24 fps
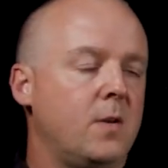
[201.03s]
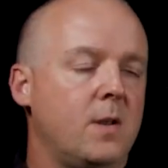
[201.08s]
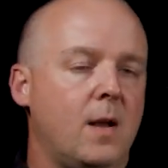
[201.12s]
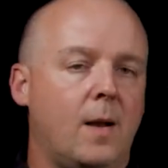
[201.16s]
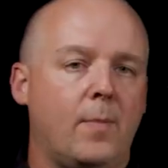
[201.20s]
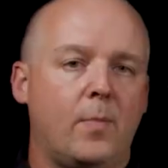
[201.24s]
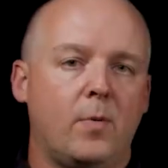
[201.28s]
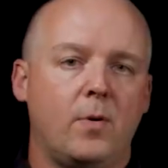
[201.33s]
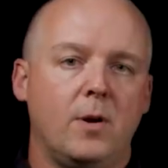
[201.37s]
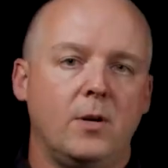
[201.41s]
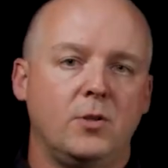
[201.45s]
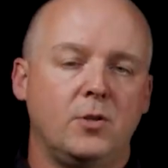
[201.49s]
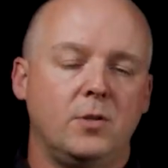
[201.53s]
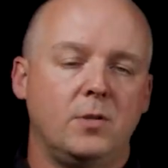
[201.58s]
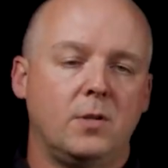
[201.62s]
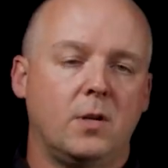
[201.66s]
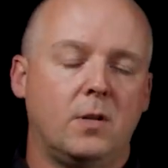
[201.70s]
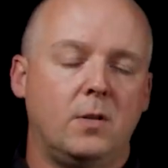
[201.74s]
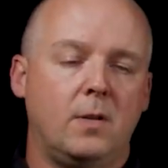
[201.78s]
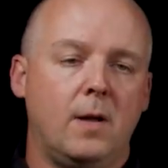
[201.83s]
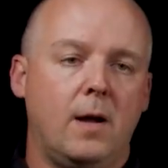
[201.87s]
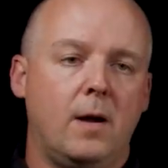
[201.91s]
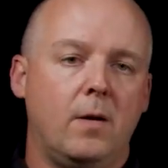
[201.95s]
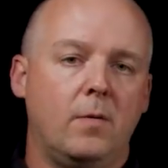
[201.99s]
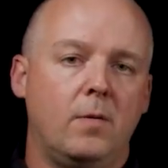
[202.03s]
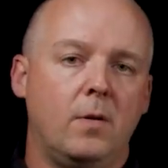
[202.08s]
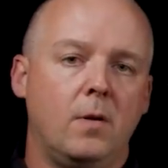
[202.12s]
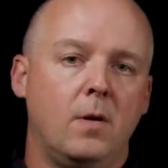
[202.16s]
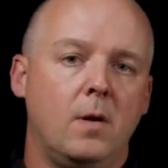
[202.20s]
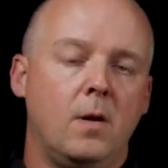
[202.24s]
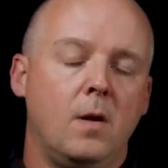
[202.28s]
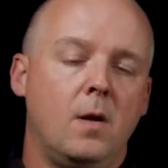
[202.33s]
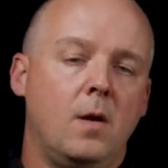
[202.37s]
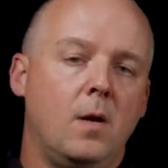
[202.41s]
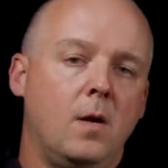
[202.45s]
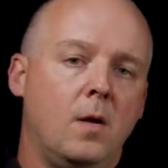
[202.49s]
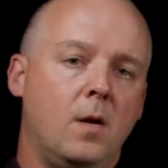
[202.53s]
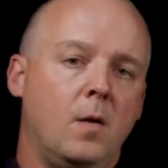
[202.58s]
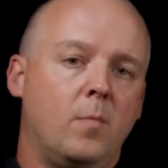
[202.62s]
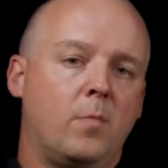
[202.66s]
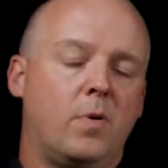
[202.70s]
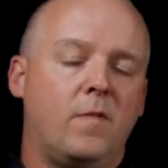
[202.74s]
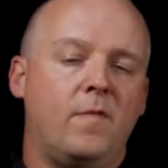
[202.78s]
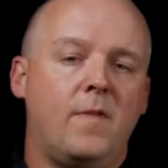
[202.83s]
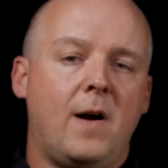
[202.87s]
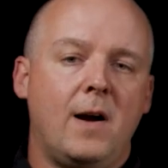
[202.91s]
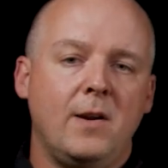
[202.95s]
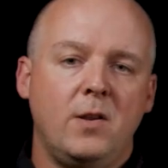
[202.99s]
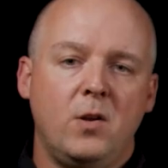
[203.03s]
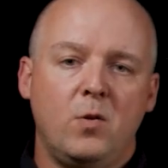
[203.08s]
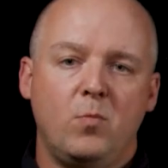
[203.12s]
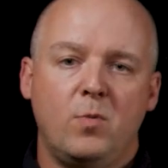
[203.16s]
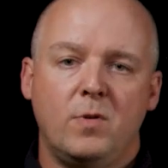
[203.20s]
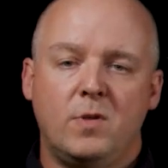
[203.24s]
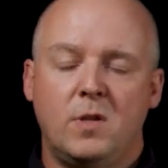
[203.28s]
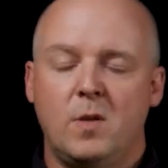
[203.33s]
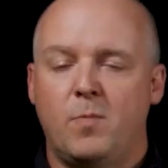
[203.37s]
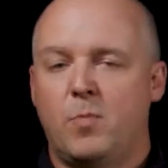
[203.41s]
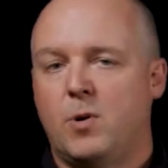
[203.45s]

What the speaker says: Operations Cloud provide you with the